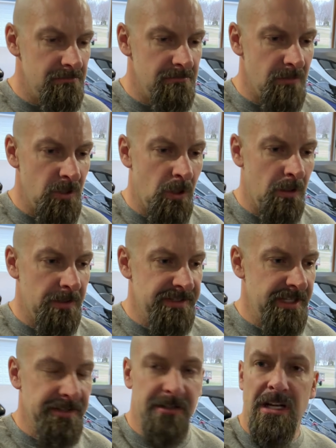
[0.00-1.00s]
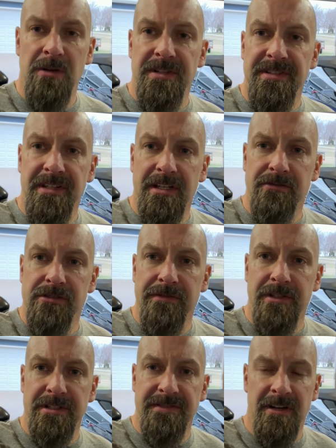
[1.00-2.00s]
You know, it's not the loudest thing I've
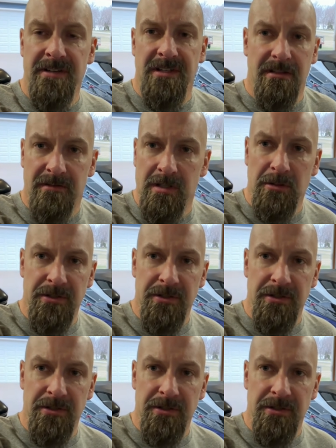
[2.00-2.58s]
driven as far as a convertible.